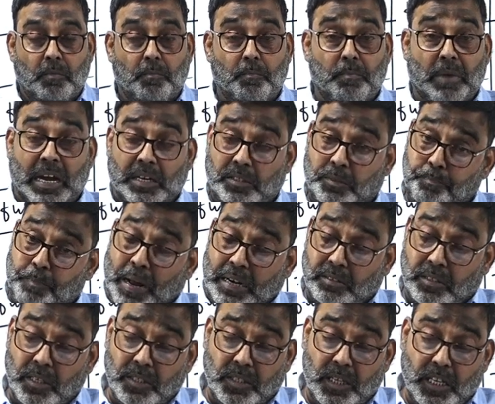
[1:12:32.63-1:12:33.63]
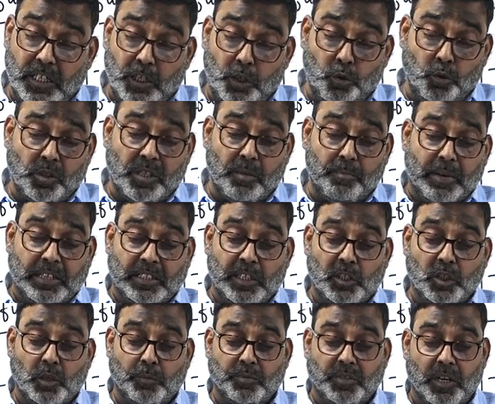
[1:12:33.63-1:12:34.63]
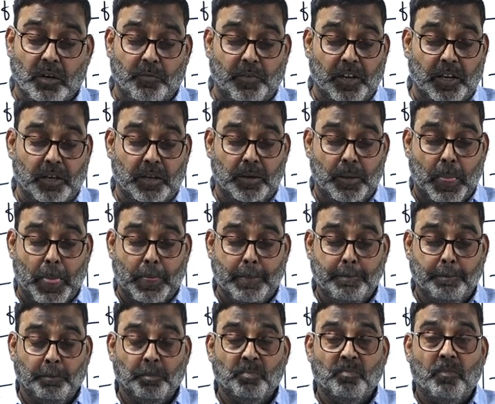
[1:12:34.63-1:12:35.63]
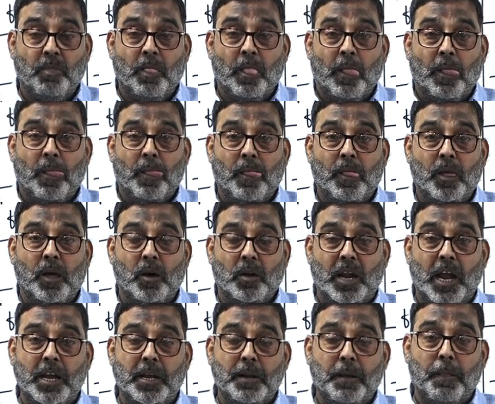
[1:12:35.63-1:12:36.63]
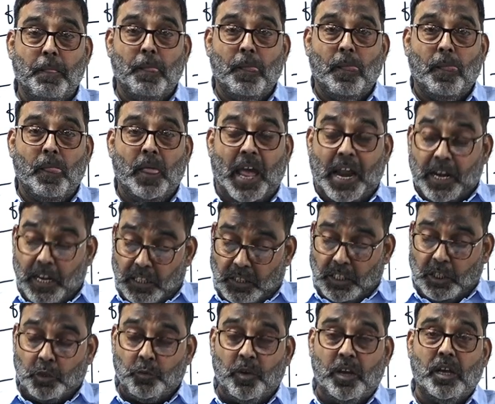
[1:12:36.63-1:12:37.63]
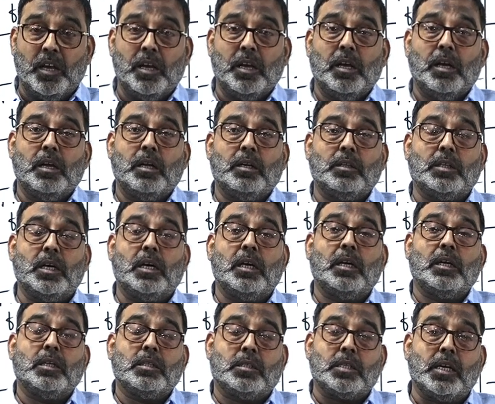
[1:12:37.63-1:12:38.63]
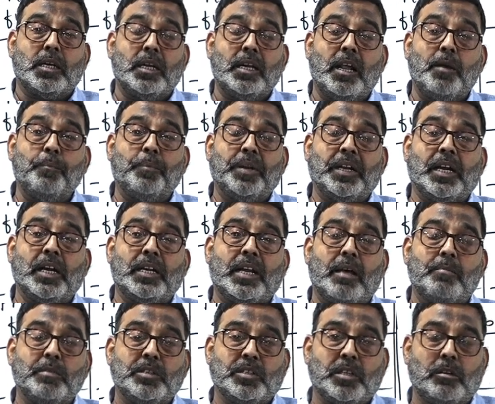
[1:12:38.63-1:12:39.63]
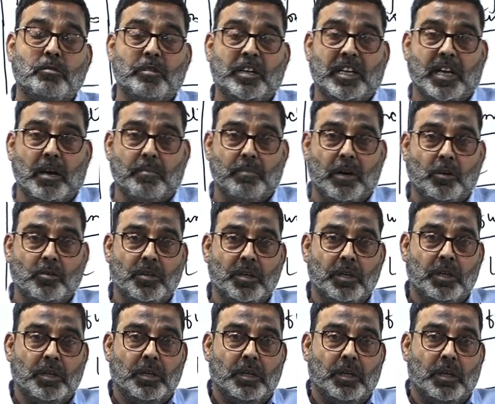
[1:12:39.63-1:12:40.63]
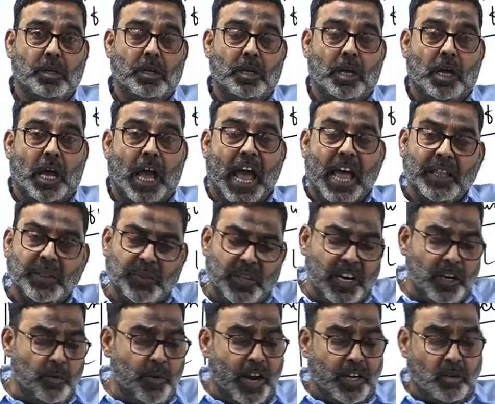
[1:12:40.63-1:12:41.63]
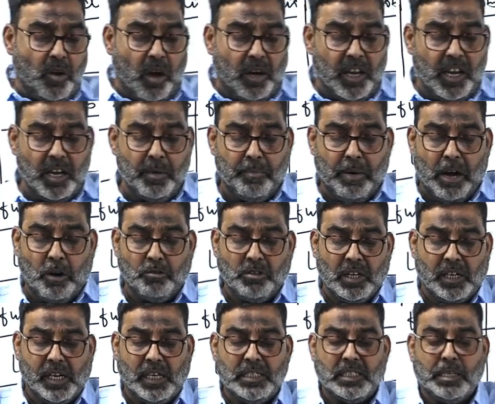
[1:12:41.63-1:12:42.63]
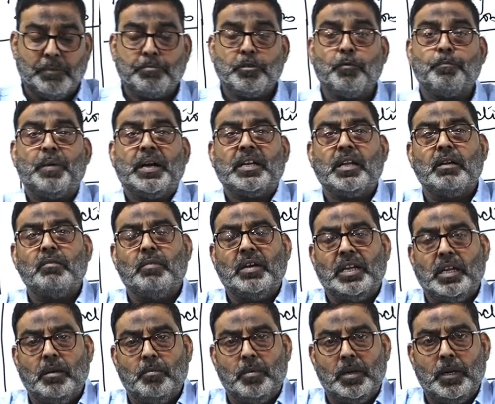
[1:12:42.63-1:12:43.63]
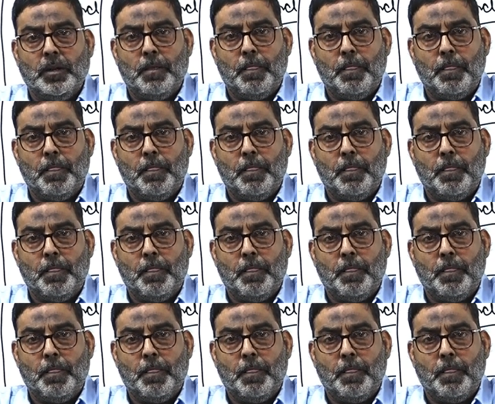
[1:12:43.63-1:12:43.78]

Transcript: Parsons has used the methods of survey. All right. And in this way, the certain empirical dimension will come out. And then we are talking about the concept of pattern variable.